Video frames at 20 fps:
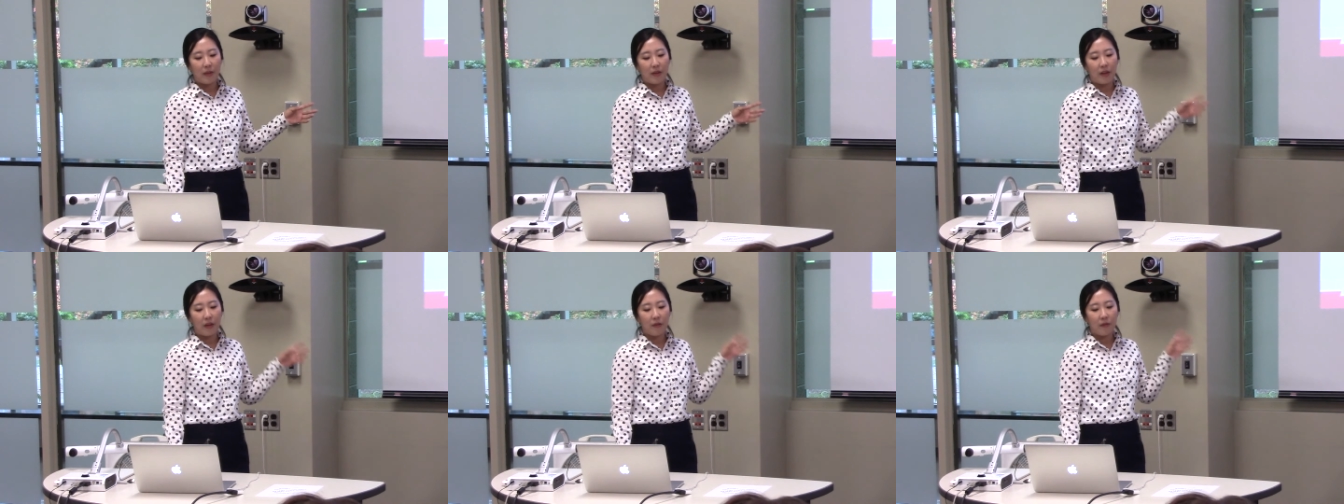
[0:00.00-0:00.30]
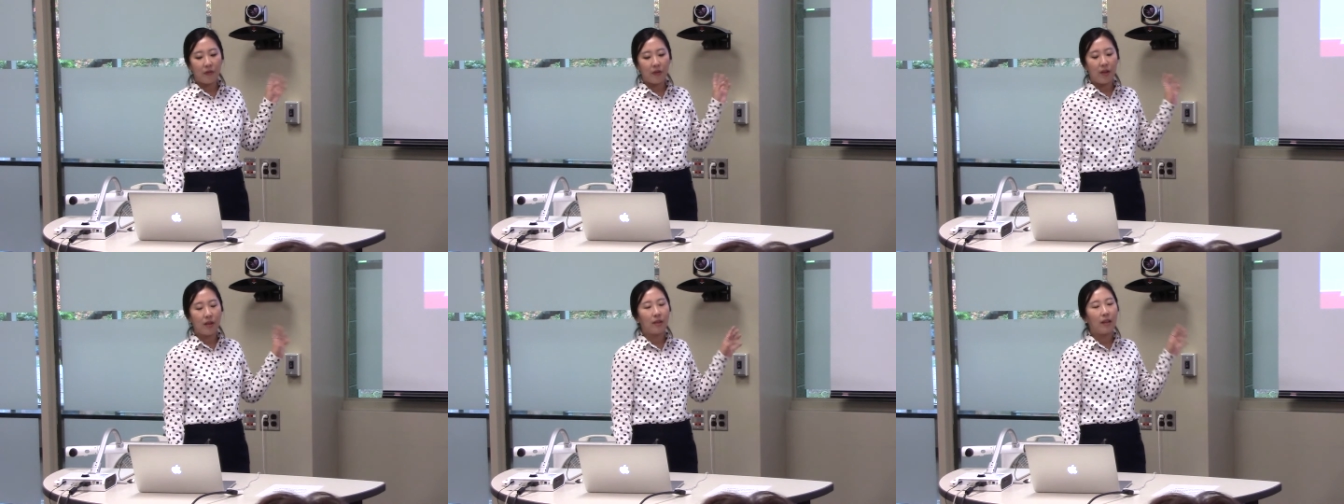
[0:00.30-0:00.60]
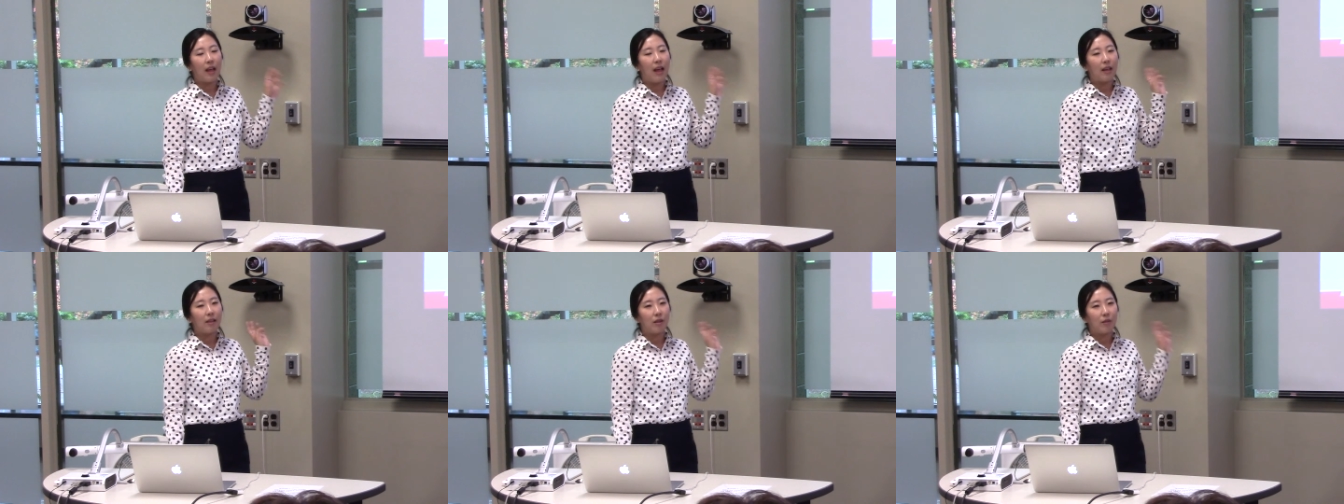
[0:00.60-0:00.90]
different
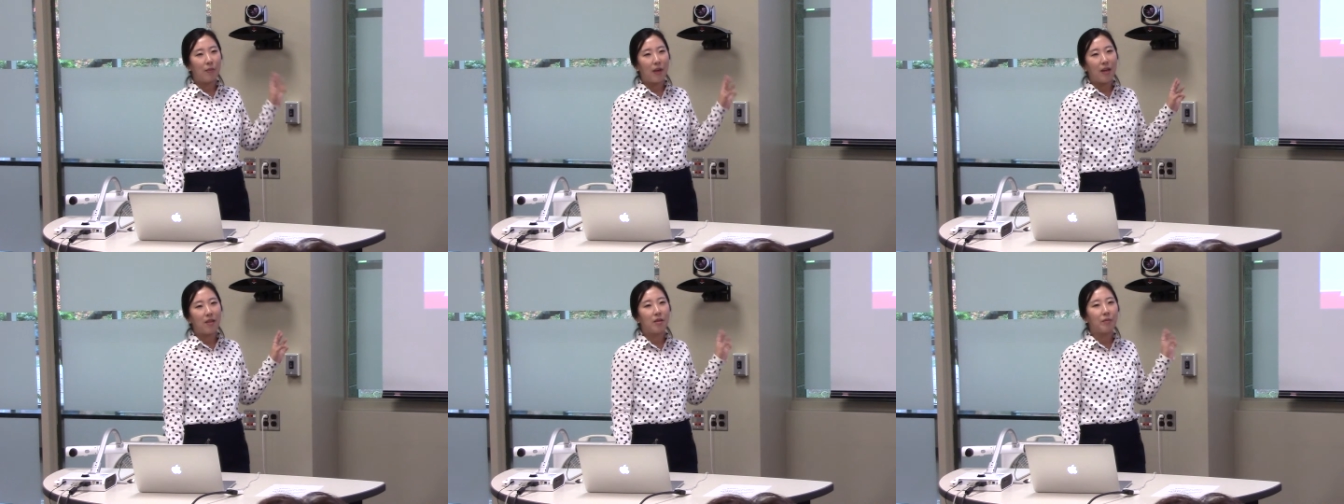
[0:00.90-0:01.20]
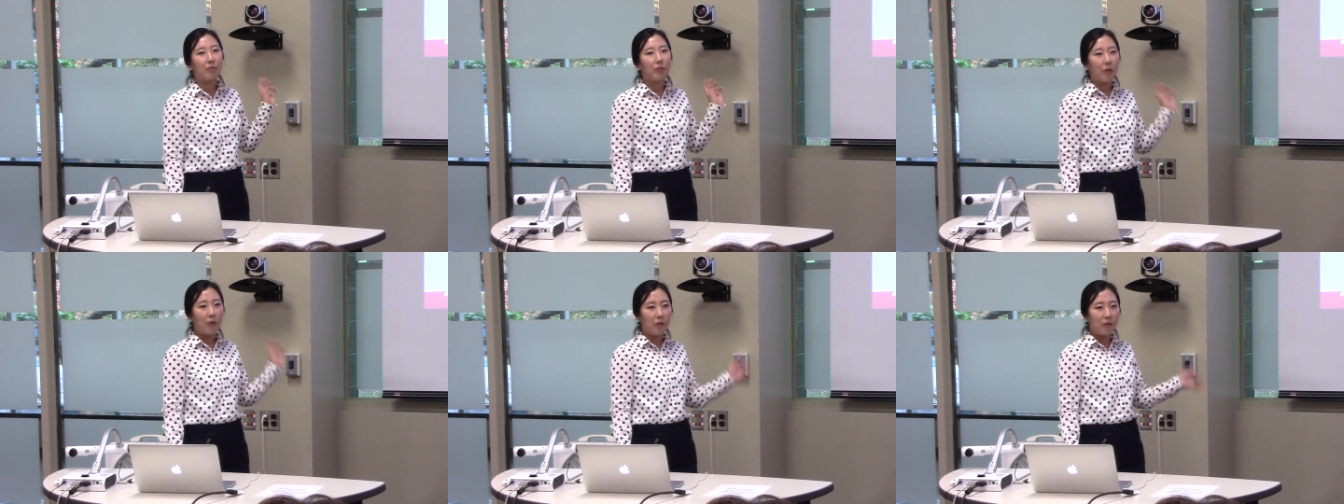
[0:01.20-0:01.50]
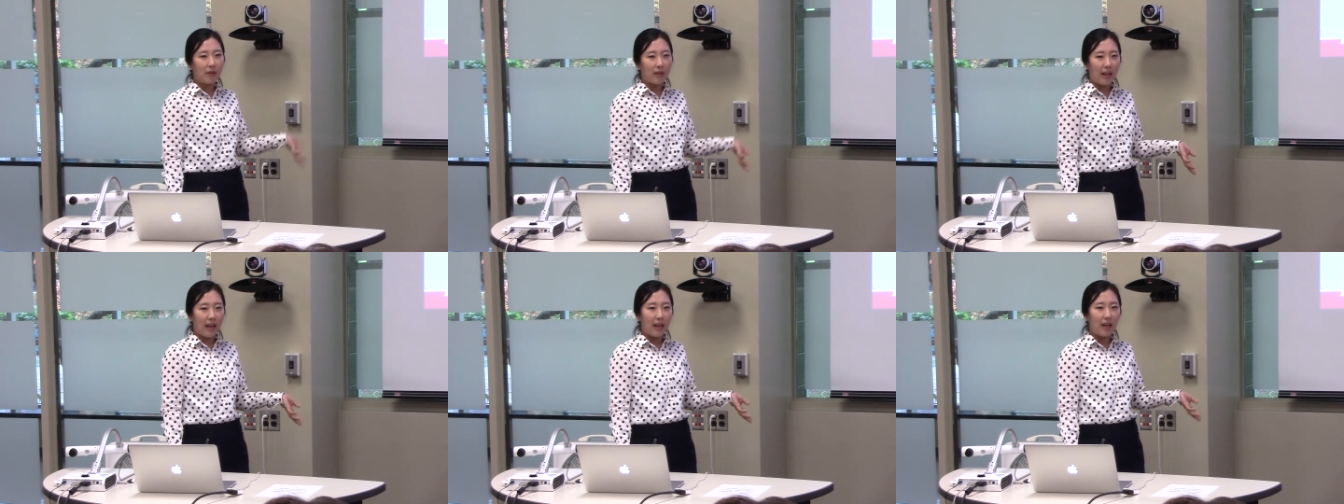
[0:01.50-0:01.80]
estimation
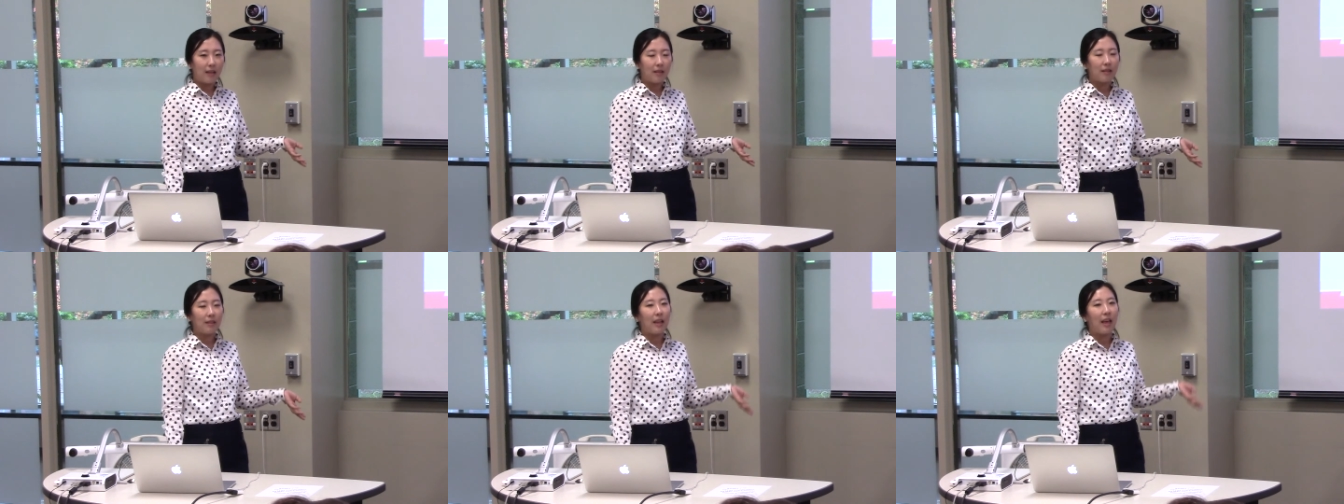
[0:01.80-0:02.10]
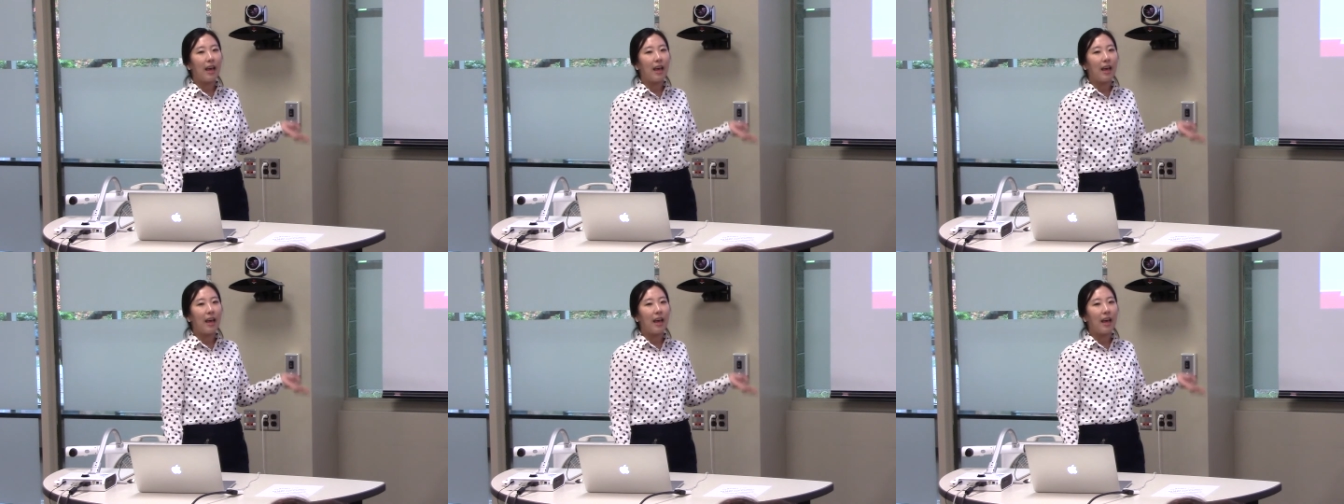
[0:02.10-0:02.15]
process